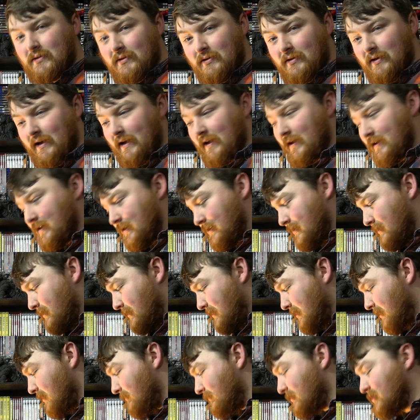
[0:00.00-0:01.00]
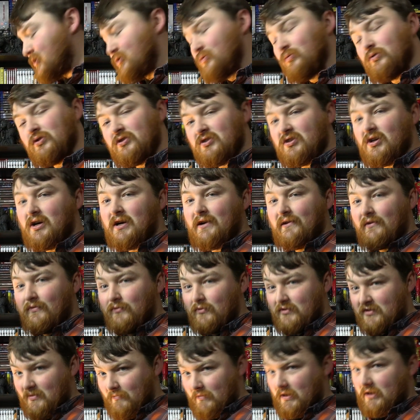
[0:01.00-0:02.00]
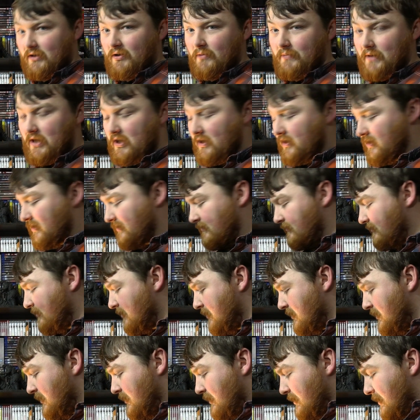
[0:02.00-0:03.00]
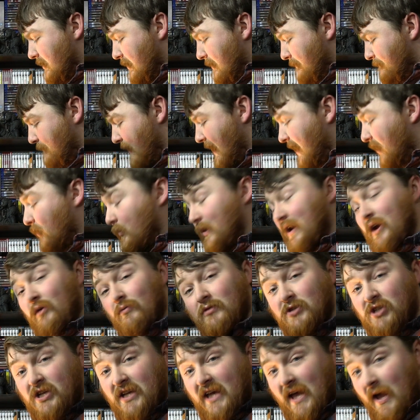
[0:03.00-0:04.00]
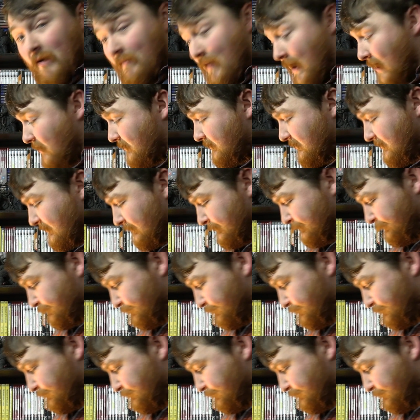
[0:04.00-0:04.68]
like the original designs for some of the lobby cards back when it originally came out.